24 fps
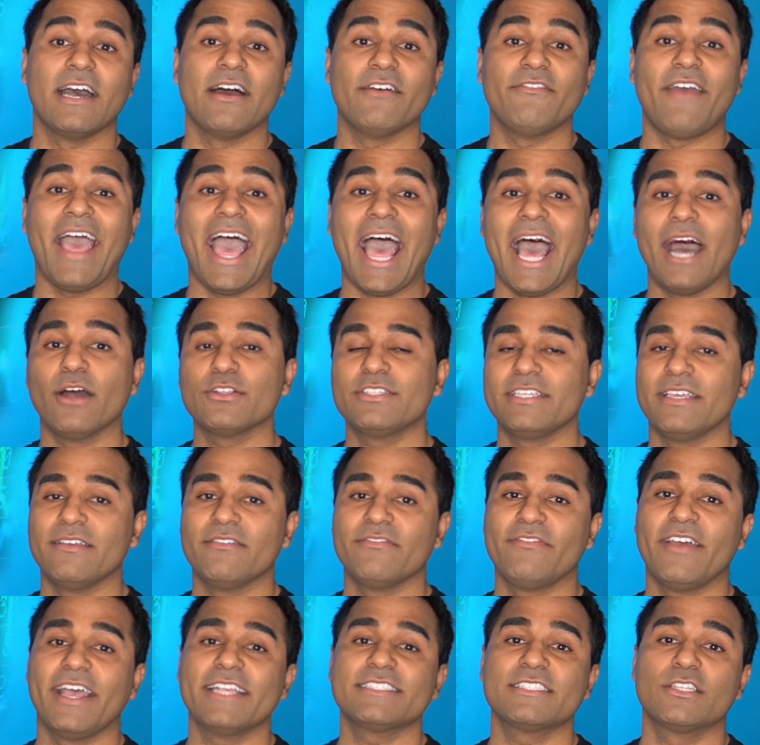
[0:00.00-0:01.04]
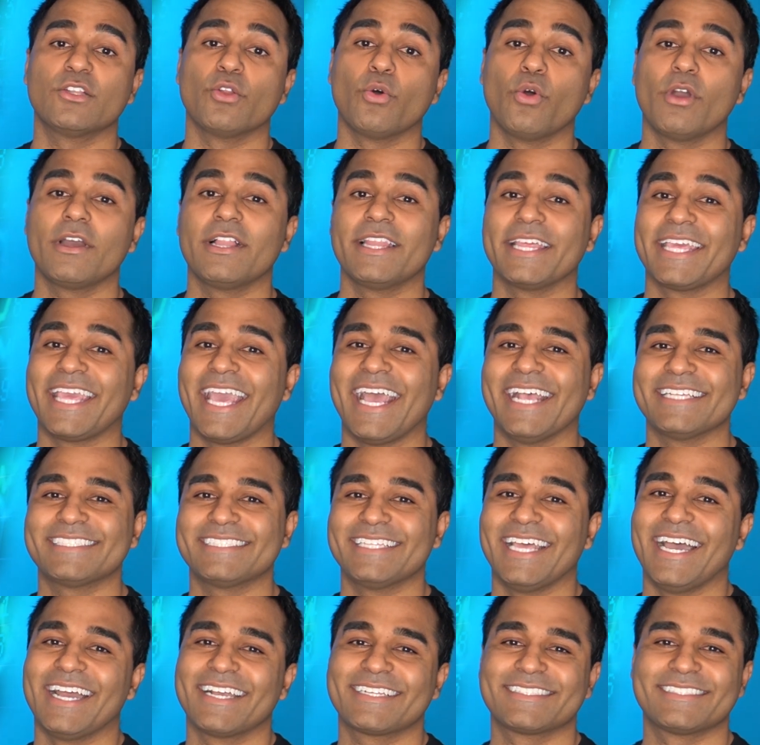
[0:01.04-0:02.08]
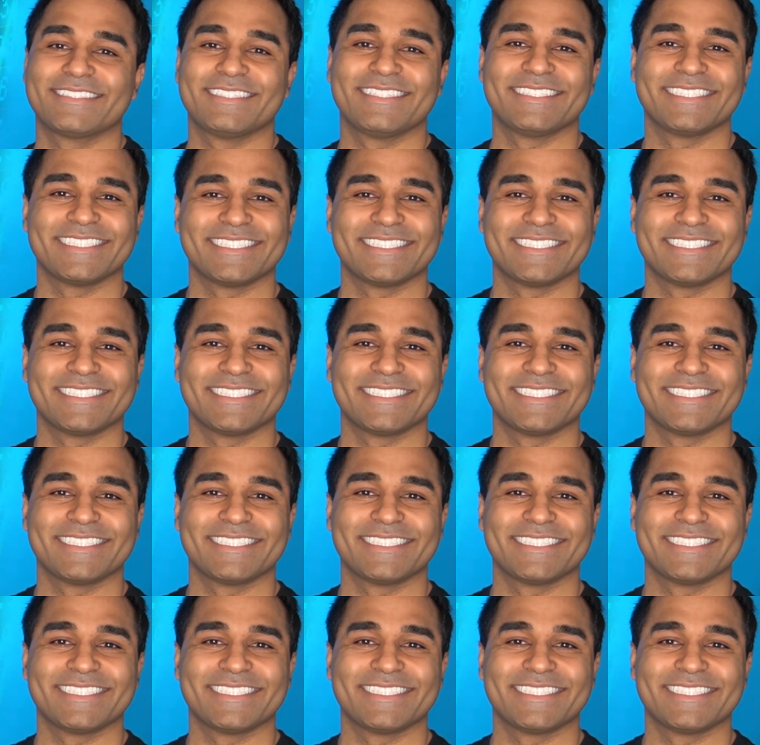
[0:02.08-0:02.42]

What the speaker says: of how to invest in oil and gas stocks.